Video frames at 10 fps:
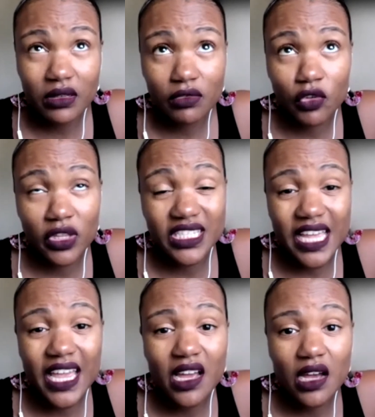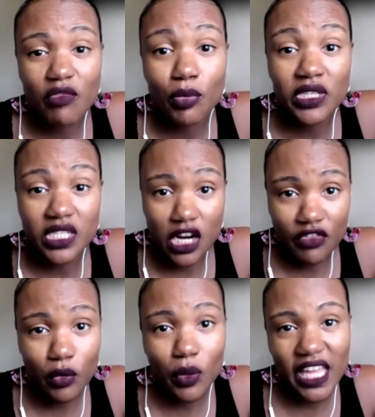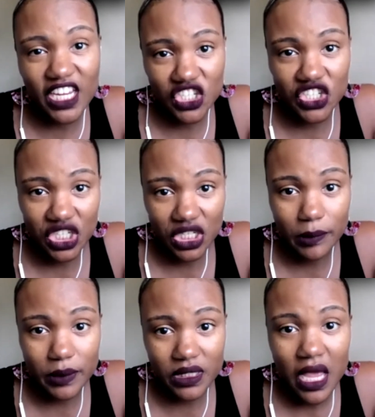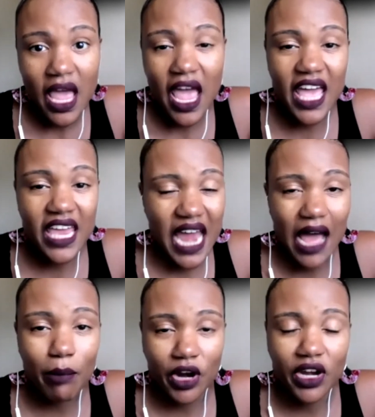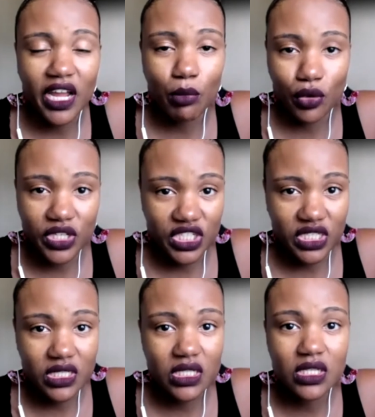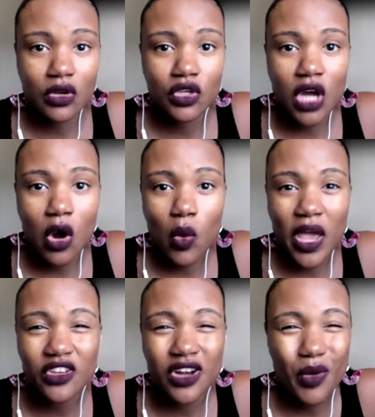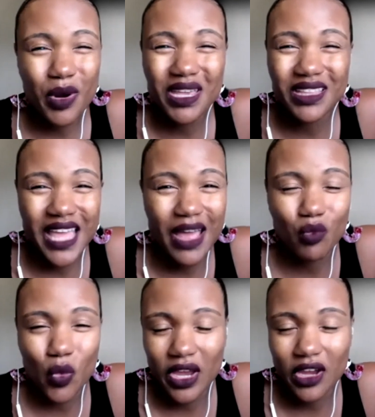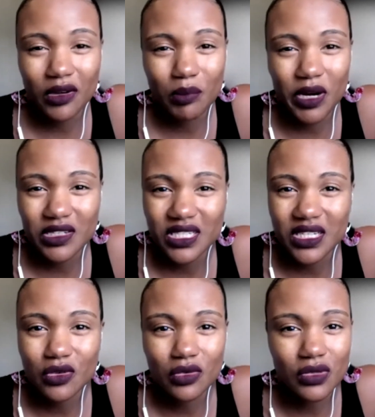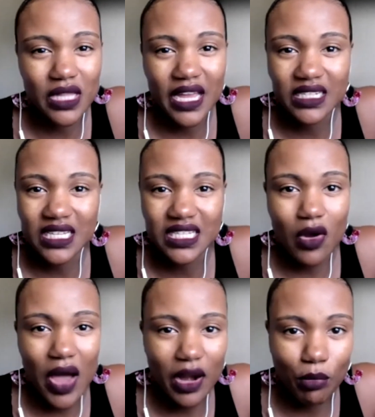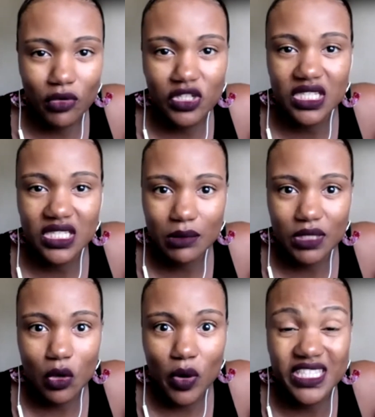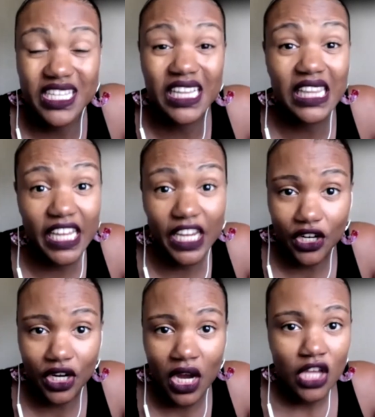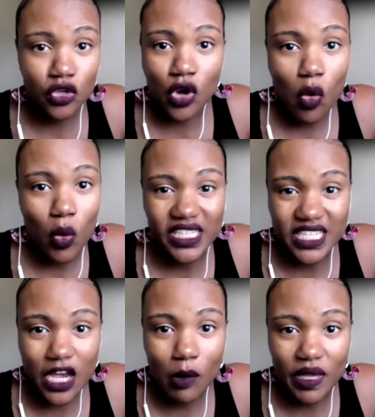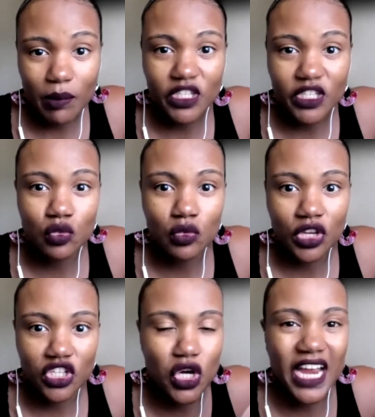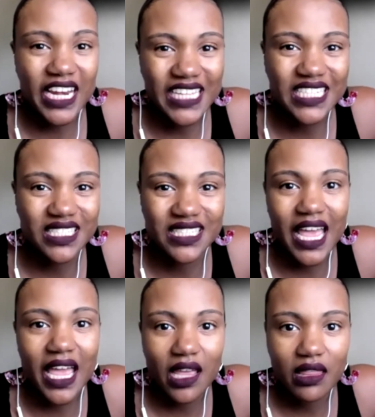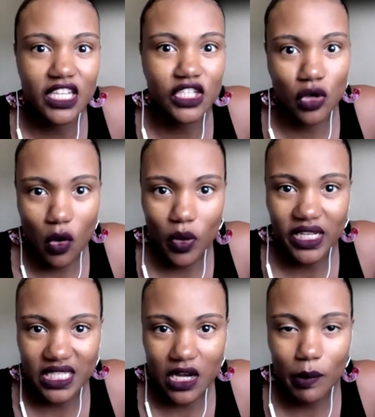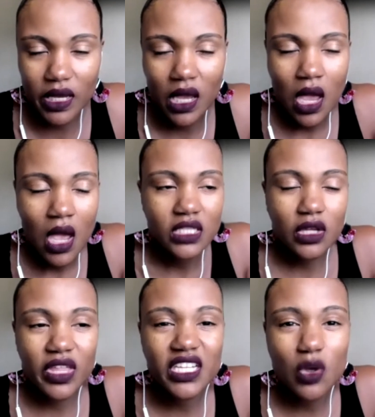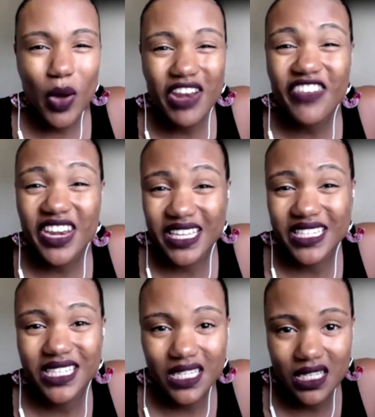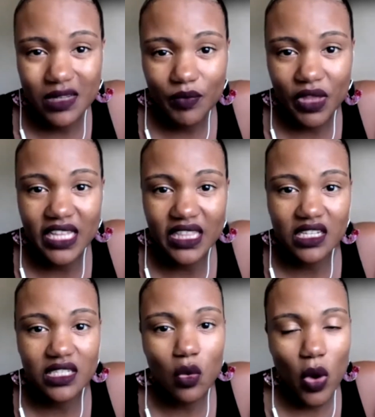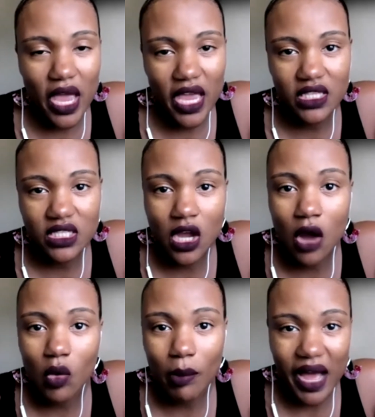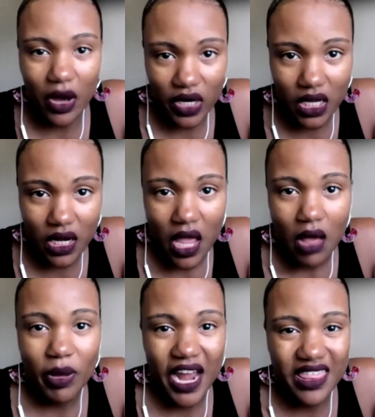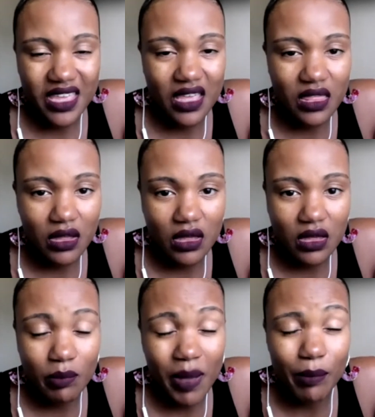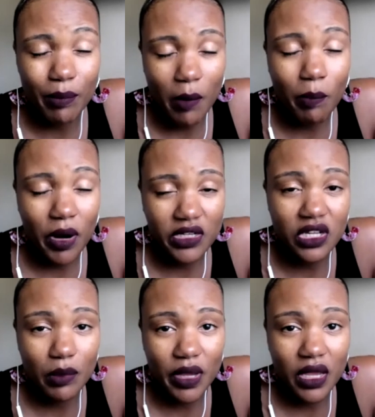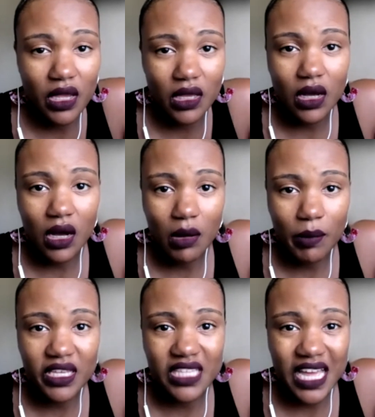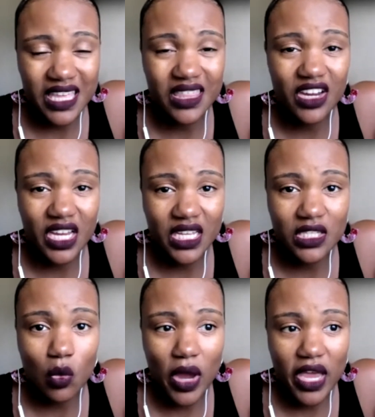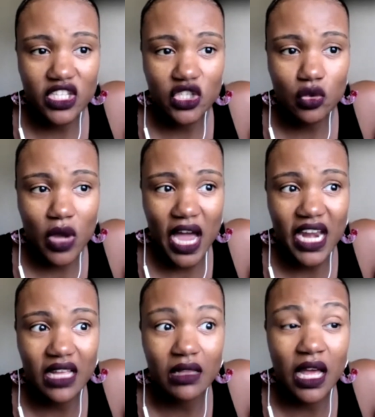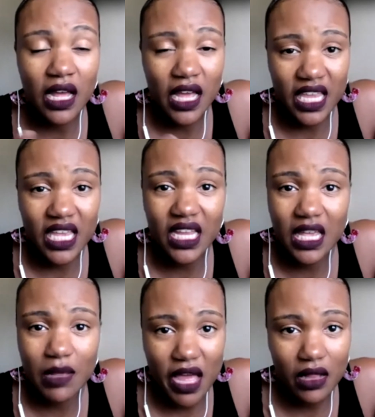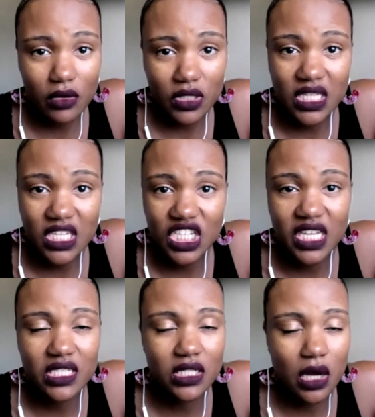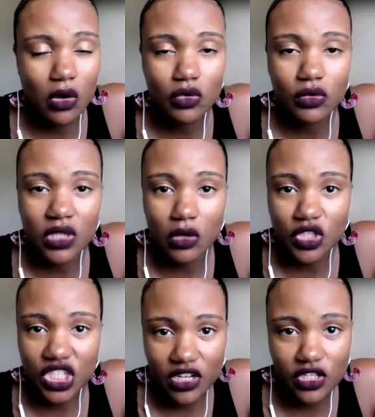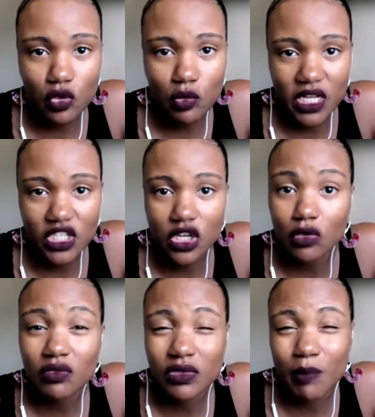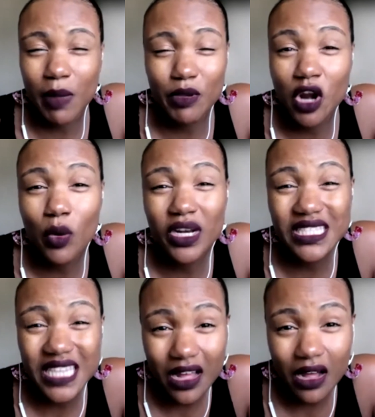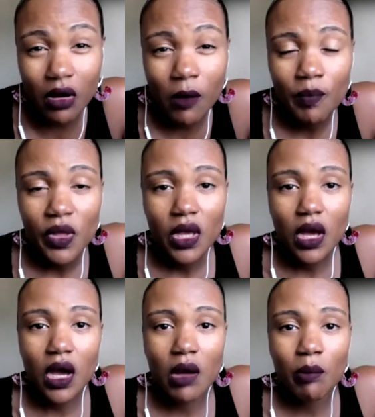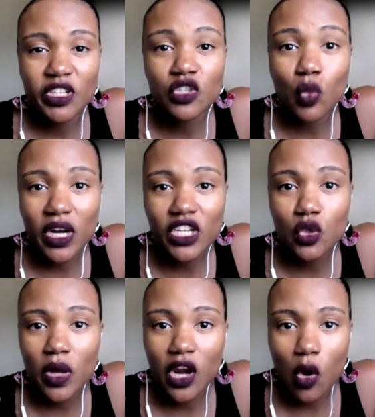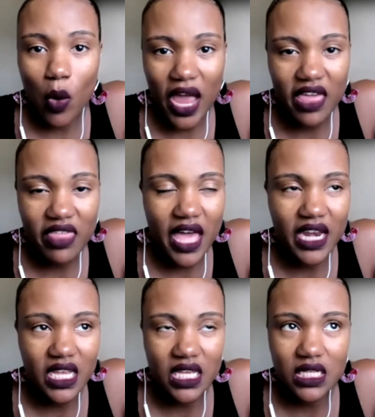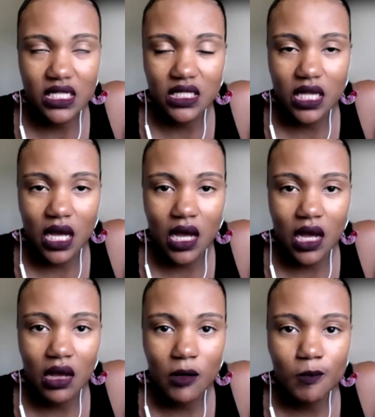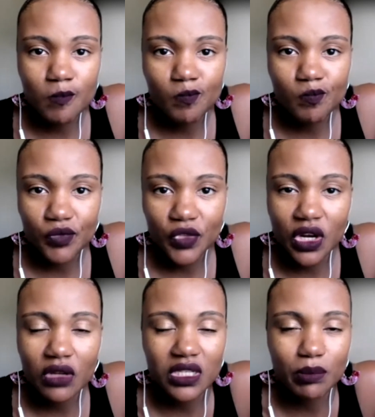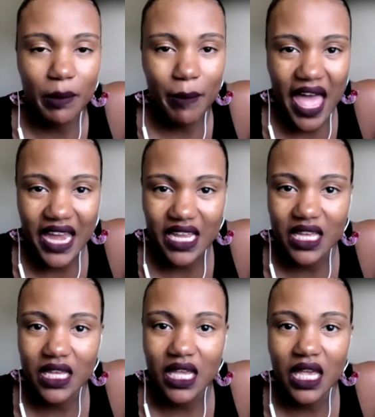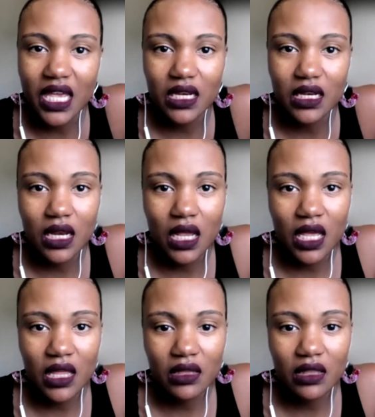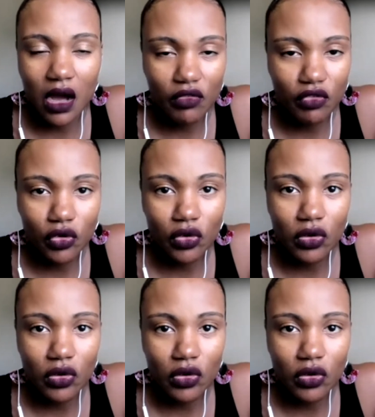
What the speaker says: for the sake of preserving relationships and not burning bridges. So you don't want to be that weird person who's like doesn't know how to broach the subject where it's clear you don't want to tell me, but you're trying not to say that you don't want to tell me. So there's a way to finesse it, like there's a way to go about it, but I think my personal opinion is I think there is a way to kind of again keep that close to the chest. Don't share too much. Don't maybe you don't want to tell, but you want to do it in a way that is diplomatic and thoughtful